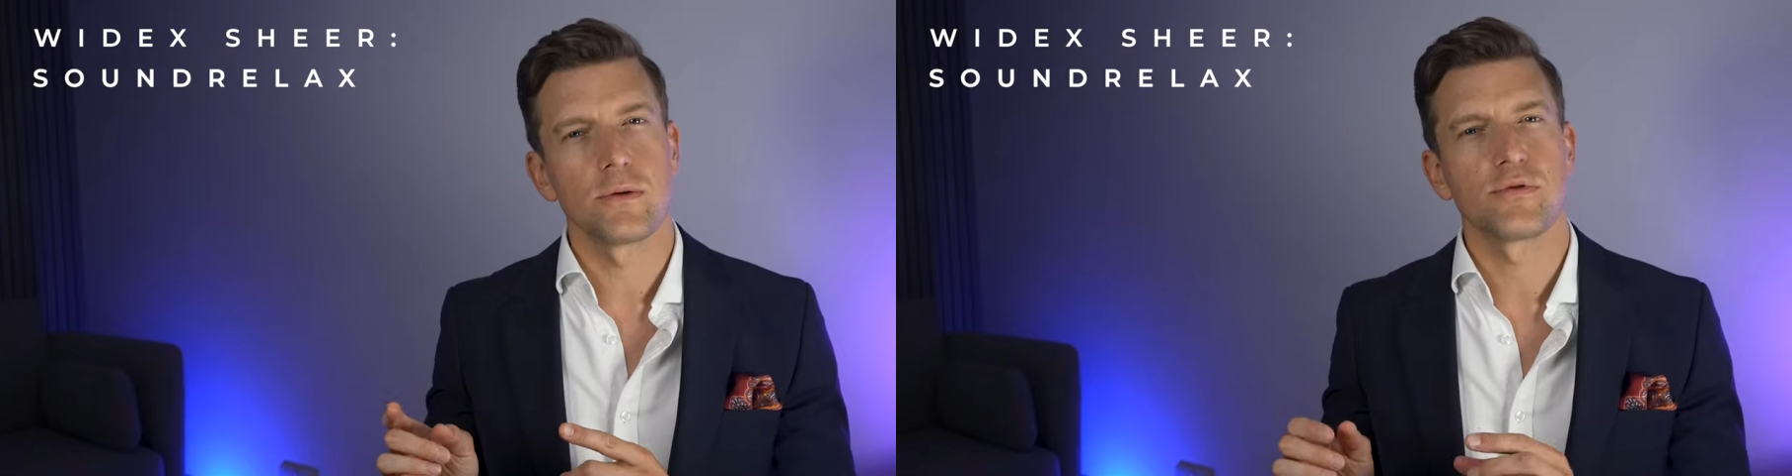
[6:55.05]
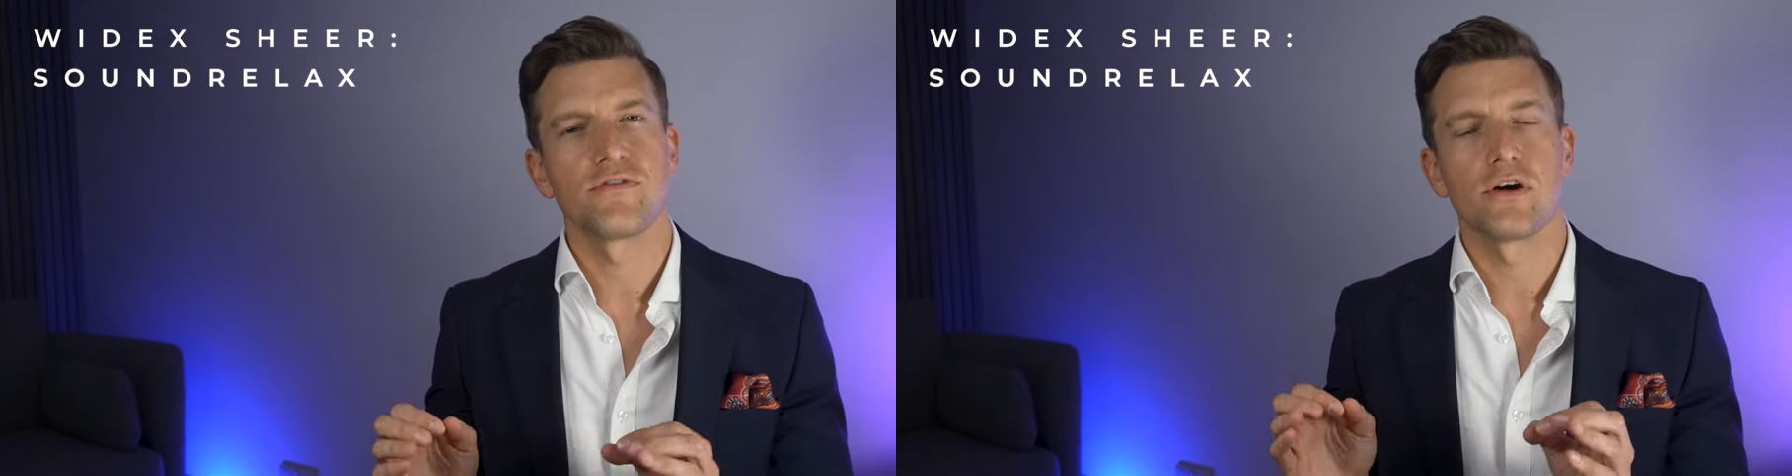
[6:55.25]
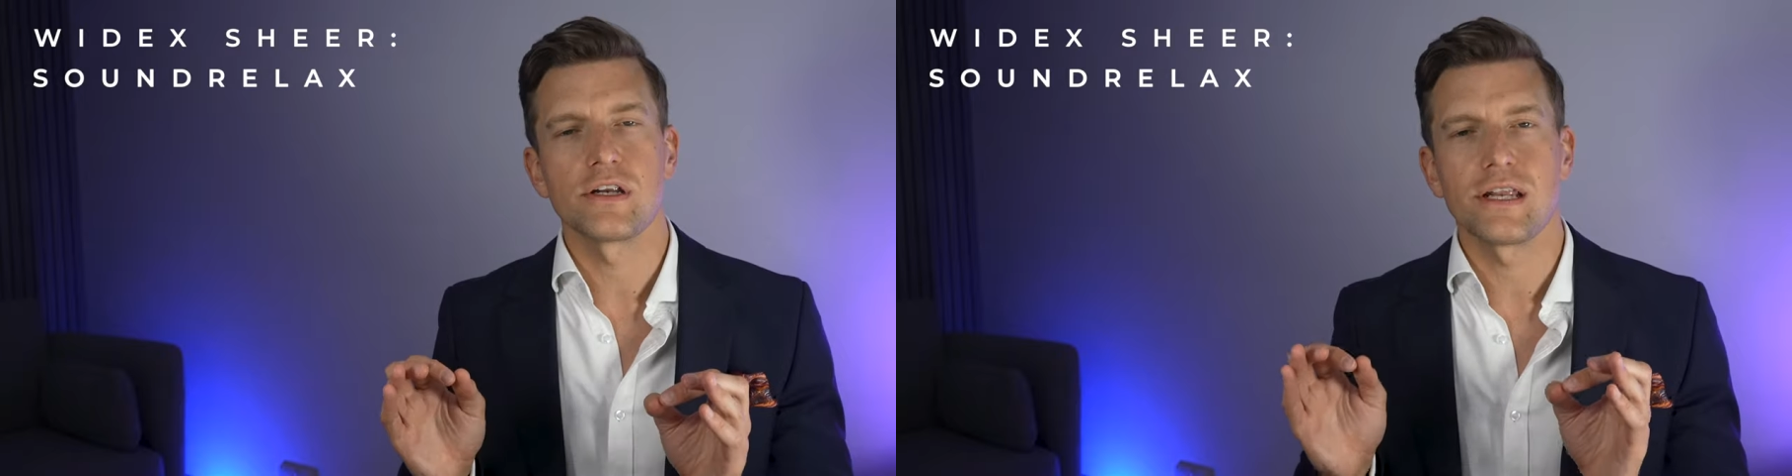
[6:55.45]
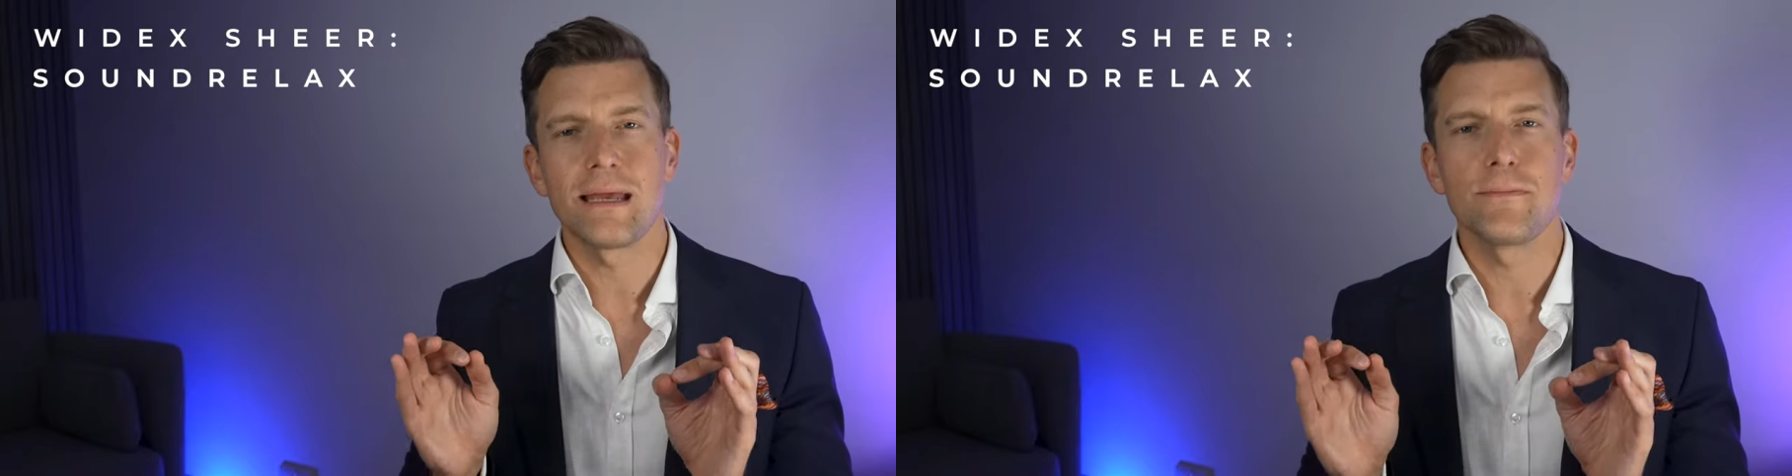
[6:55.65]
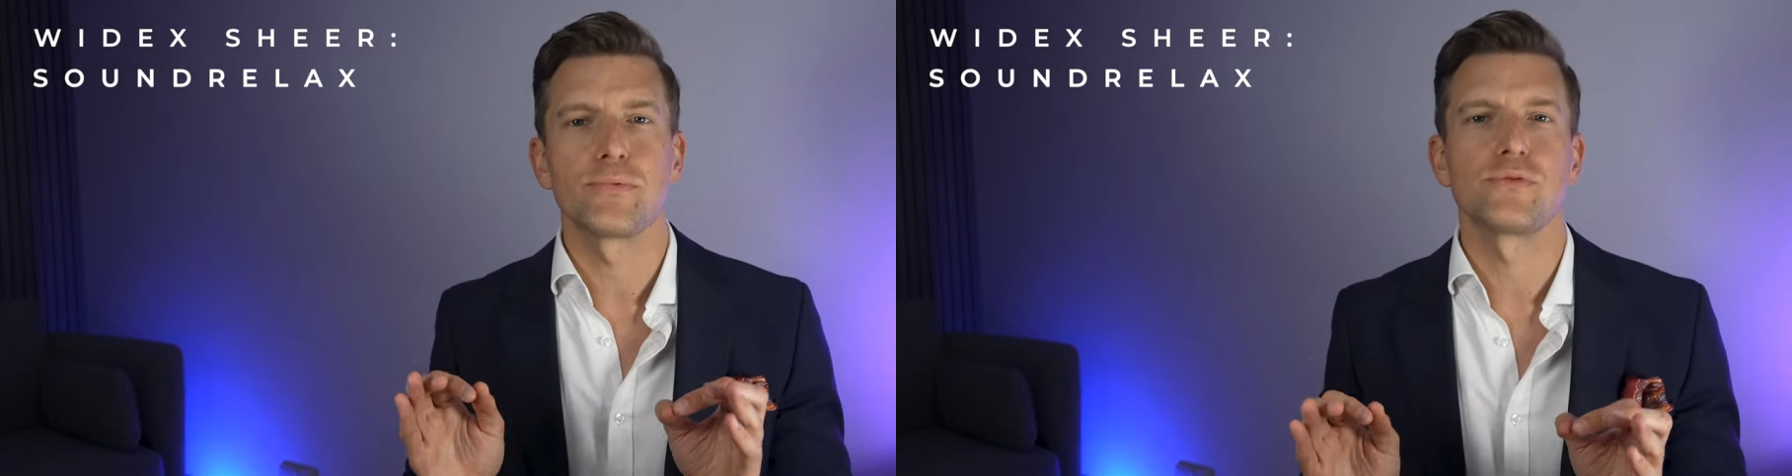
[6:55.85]
and provide an
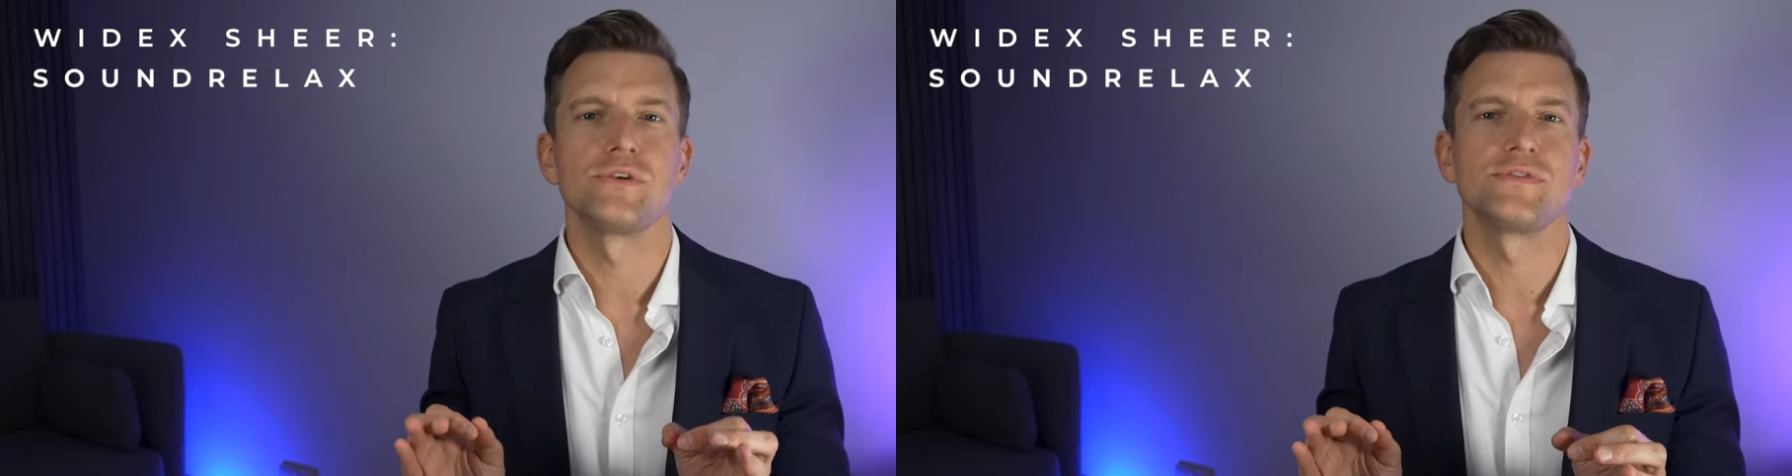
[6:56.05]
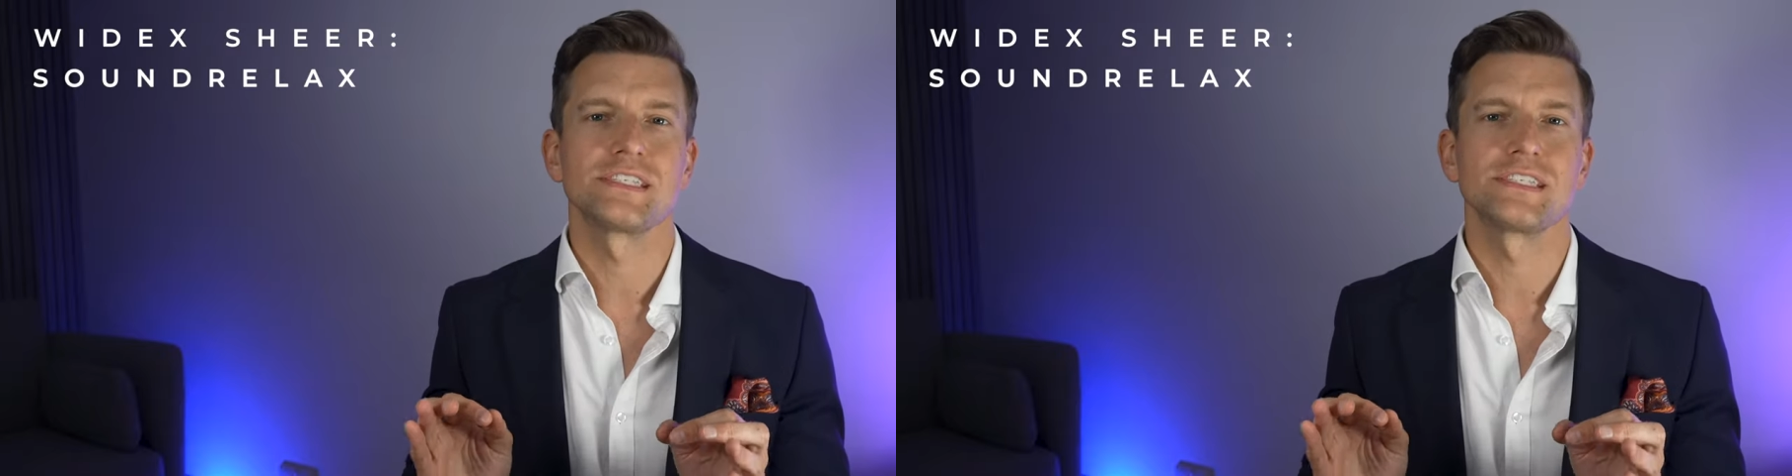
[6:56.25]
improved